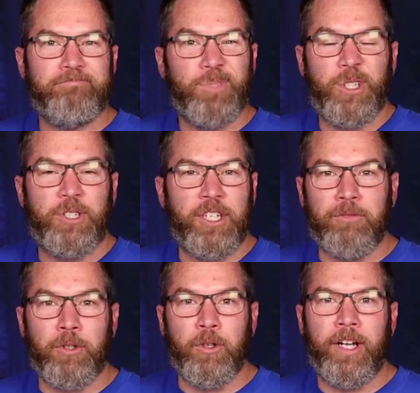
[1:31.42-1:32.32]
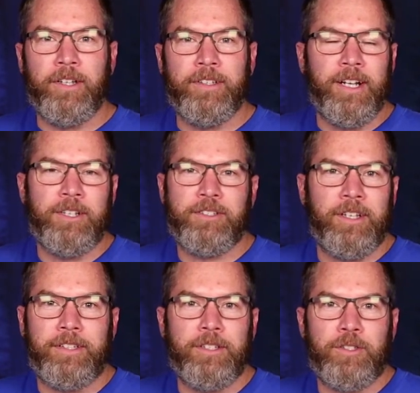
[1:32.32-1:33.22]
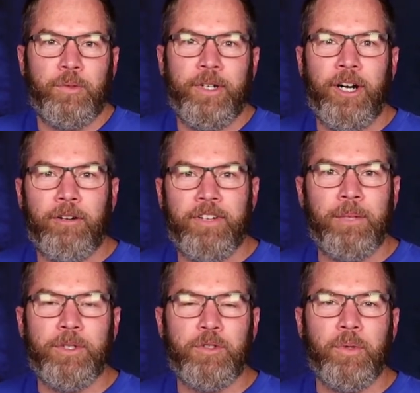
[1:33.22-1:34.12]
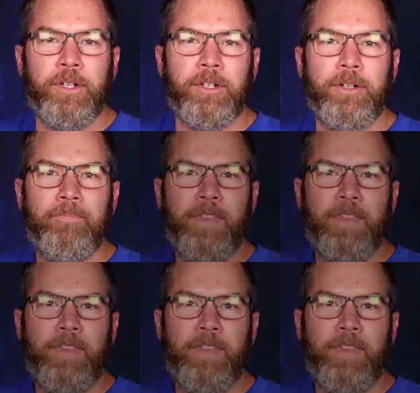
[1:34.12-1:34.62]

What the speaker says: Really took it for granted then. I just thought that's the way all families were.